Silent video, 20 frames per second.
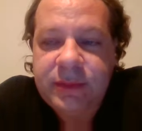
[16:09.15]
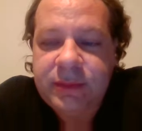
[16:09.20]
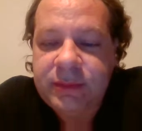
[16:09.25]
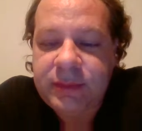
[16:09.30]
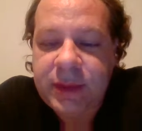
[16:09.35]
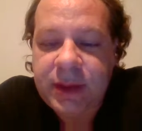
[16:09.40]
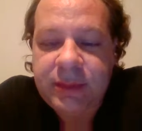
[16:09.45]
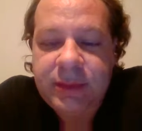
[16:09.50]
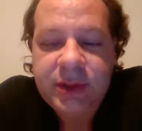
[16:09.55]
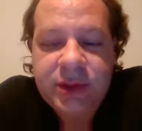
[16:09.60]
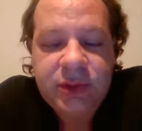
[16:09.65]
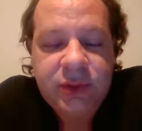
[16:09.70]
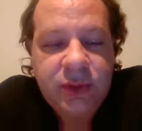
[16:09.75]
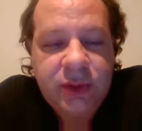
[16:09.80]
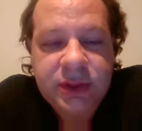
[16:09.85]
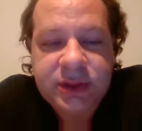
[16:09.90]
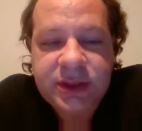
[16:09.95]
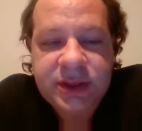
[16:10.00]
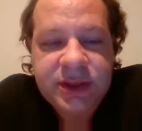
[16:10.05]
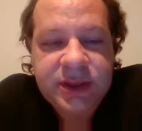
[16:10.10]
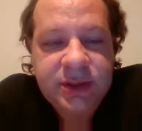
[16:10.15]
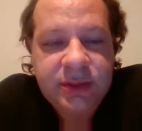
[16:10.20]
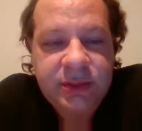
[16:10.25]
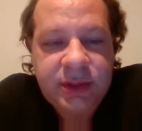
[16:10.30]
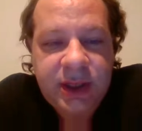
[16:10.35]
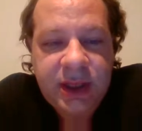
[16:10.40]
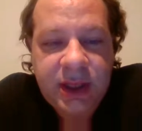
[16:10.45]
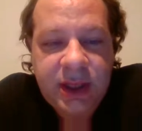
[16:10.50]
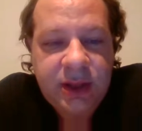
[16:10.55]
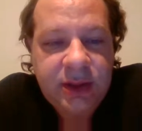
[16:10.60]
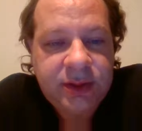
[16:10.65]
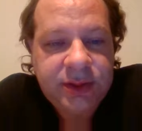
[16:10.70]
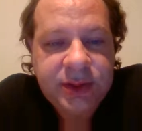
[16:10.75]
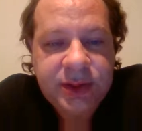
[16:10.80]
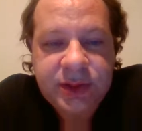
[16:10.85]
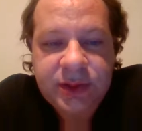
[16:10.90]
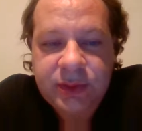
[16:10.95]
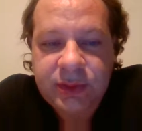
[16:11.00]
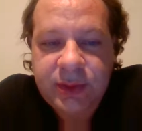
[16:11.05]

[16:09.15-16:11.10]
maybe talk to somebody else,